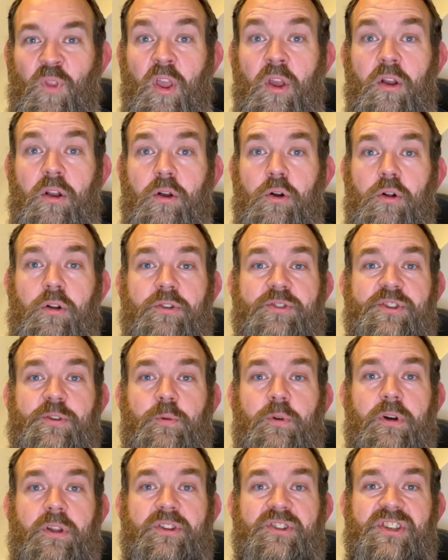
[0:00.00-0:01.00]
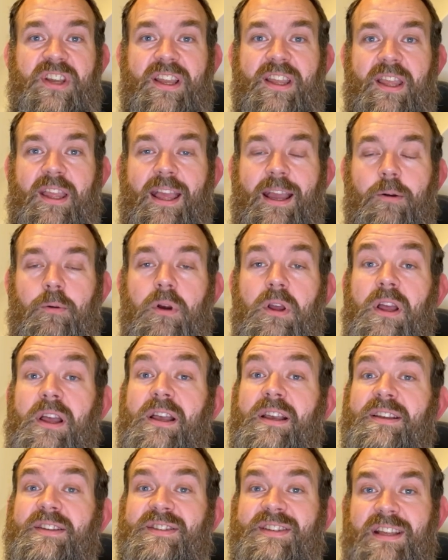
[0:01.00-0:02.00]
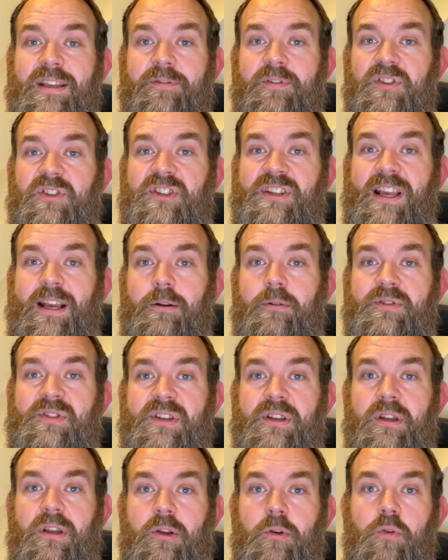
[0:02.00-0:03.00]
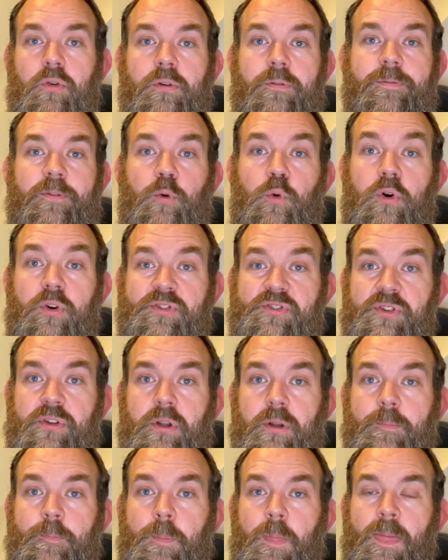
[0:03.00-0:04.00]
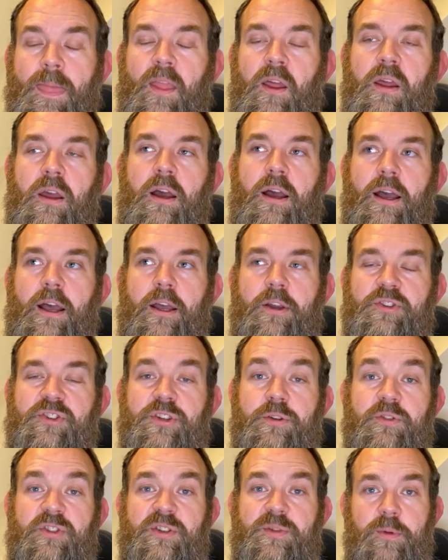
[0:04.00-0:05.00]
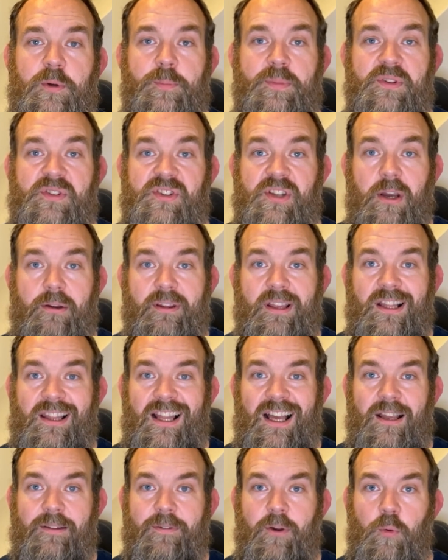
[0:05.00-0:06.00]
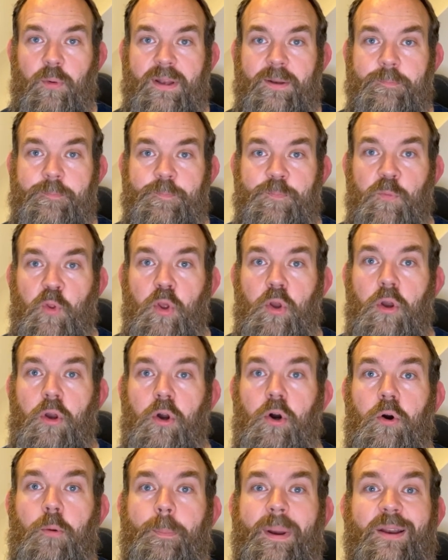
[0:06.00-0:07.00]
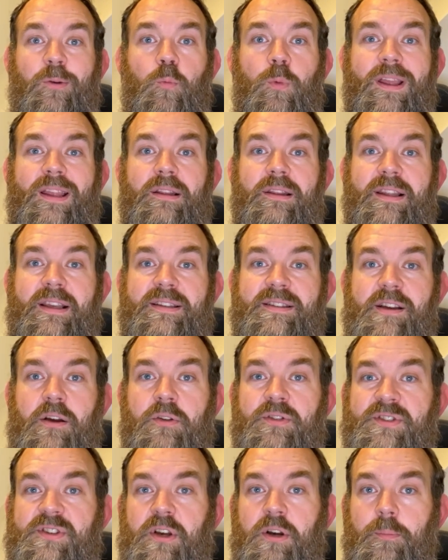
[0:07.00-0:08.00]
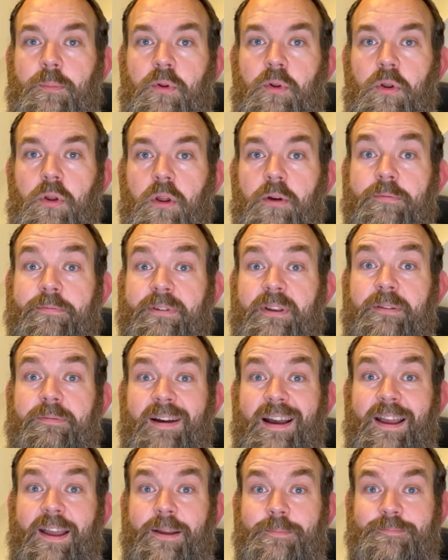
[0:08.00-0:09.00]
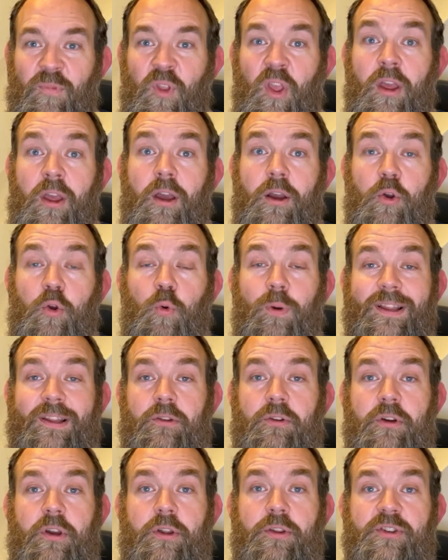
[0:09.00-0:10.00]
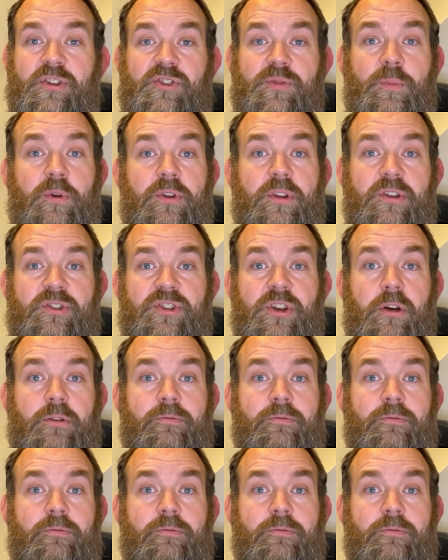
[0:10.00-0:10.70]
Also worth checking out, Stephen Chow's Kung Fu Hustle, Shoot 'Em Up starring Clive Owen, or Ben Wheatley's ensemble Free Fire. Quick look at some other genre